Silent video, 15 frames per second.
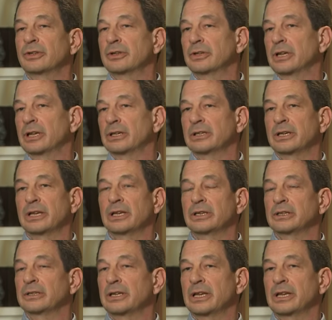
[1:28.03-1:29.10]

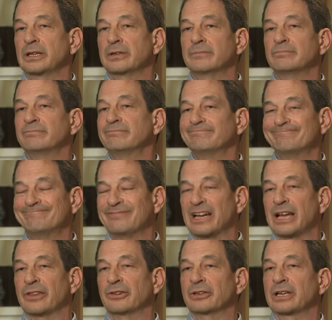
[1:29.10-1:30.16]
and
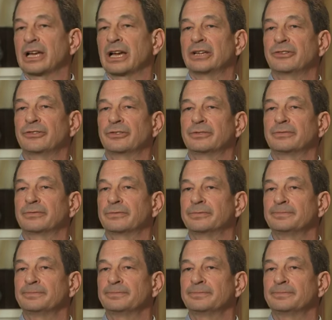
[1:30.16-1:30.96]
other kinds of